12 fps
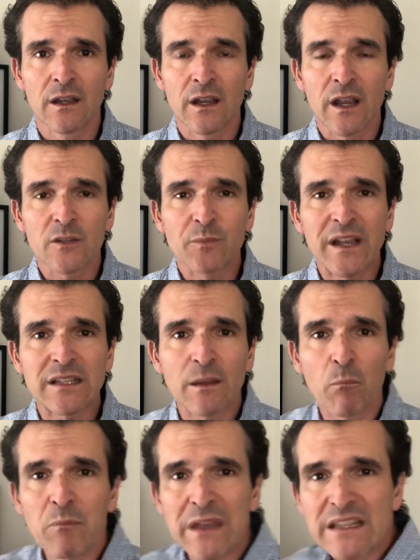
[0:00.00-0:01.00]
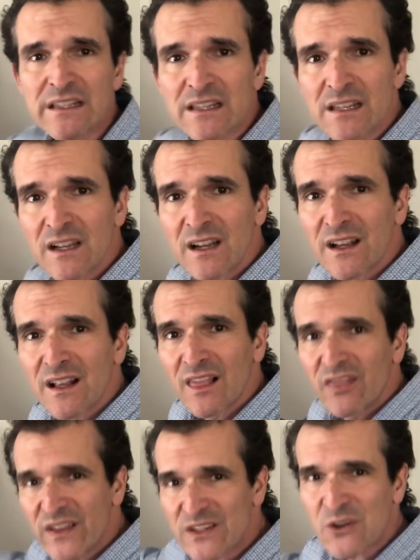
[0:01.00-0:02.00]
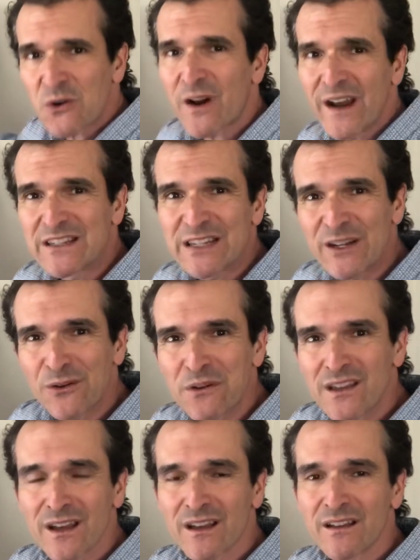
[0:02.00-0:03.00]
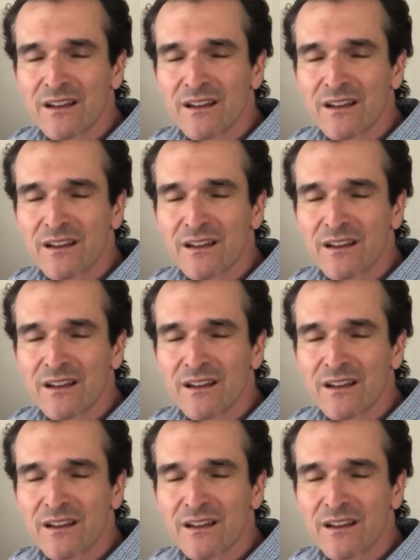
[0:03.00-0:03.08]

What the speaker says: is because it meets this criteria.